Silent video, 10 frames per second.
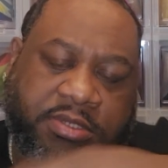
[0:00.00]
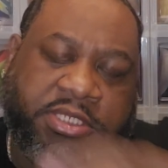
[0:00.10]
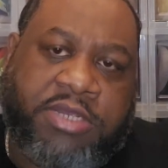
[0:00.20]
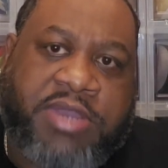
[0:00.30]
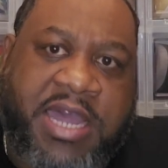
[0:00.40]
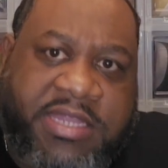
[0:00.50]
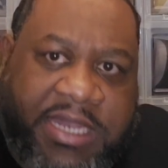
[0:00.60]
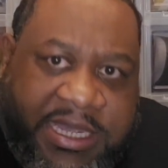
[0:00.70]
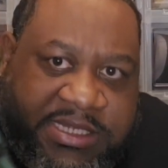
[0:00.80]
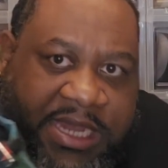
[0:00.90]
Still got the
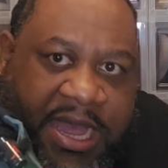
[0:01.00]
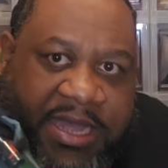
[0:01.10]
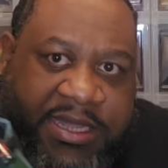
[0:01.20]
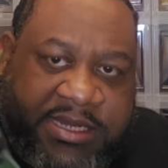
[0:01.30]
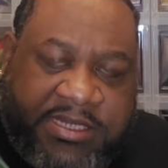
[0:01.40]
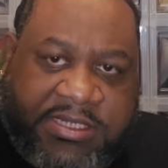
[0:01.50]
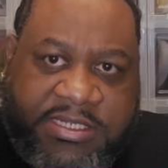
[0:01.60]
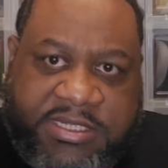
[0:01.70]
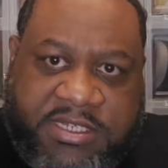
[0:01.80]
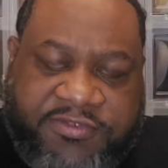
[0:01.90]
lace lock, and this
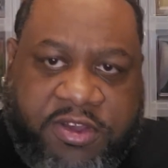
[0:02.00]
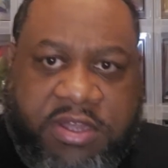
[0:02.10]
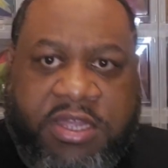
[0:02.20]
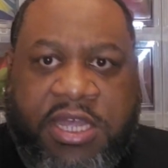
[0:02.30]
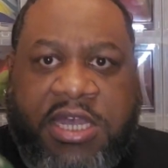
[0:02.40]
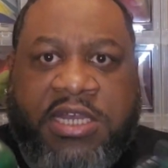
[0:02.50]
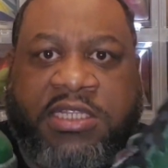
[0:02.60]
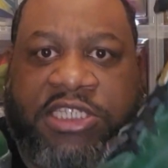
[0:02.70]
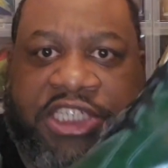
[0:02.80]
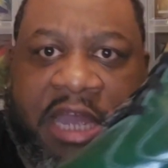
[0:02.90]
is for
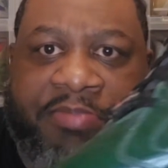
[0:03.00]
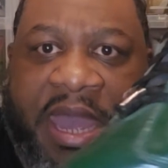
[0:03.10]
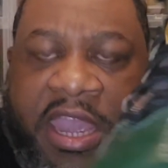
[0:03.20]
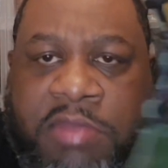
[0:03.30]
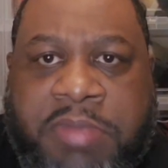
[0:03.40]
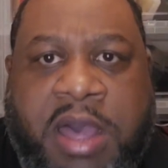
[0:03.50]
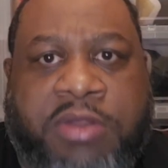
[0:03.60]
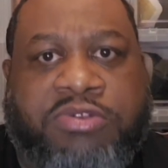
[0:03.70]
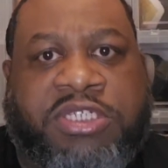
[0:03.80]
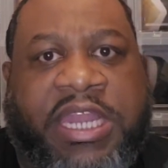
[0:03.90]
the champagne
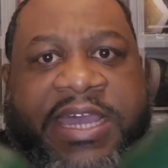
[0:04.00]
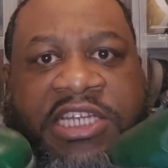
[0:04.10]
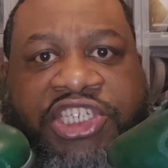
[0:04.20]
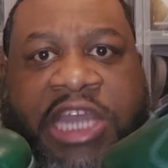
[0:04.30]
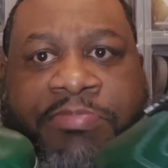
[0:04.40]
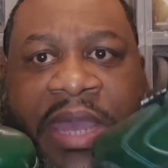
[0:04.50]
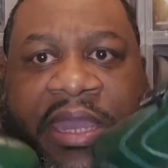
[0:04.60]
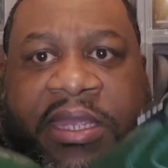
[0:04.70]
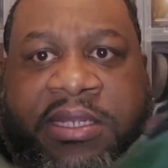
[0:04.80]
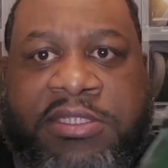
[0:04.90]
bottle /
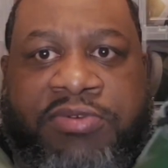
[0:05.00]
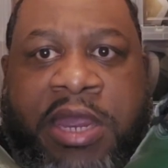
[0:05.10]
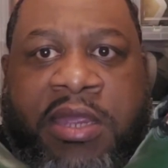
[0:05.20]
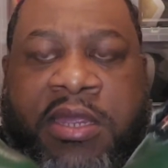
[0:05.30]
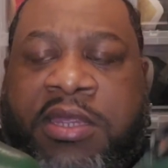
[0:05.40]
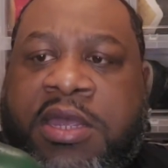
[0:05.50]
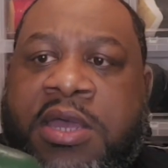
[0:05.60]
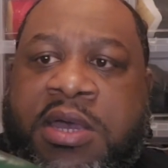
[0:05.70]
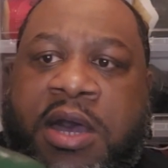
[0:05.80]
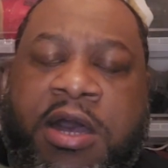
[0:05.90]
champagnes right here.
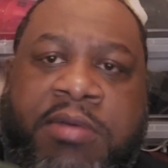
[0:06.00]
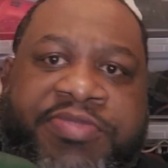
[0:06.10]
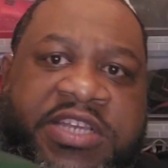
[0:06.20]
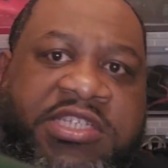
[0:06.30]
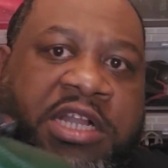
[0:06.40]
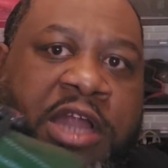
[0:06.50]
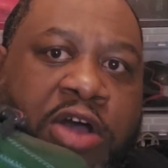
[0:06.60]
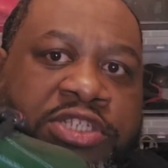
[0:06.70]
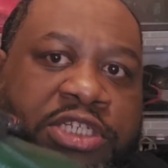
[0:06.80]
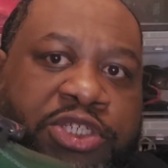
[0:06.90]
This
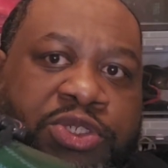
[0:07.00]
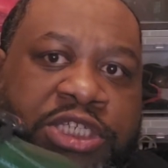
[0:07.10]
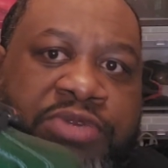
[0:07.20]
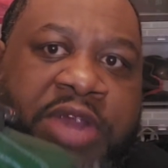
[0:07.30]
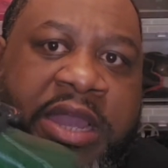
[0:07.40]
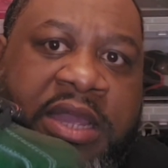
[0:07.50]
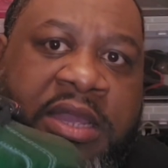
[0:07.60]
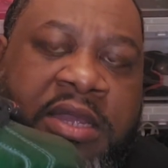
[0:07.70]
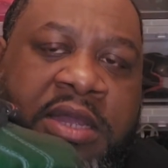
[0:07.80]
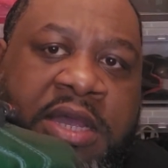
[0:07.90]
gloss that you see right
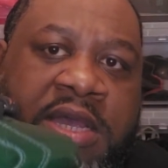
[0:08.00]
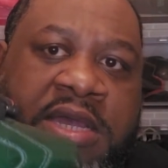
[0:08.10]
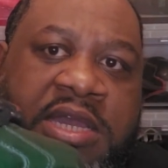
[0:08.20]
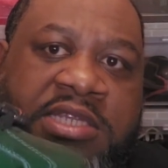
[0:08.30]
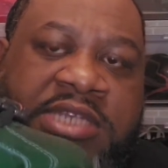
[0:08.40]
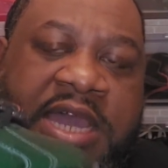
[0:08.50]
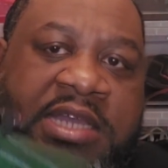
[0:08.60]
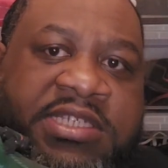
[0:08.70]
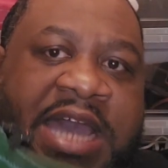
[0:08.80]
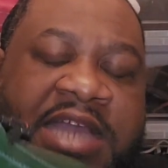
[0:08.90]
here,
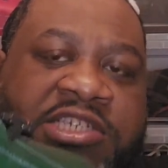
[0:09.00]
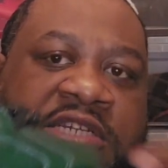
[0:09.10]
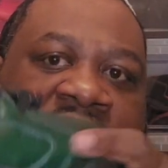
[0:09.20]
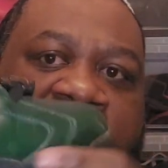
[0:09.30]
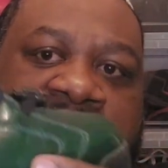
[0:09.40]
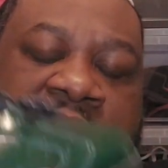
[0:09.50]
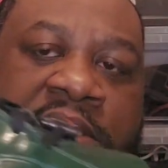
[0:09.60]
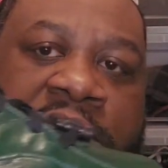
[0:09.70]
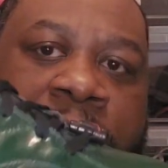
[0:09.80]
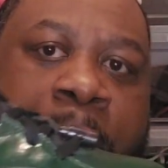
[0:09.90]
it's actually
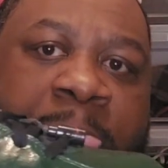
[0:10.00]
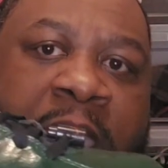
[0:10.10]
to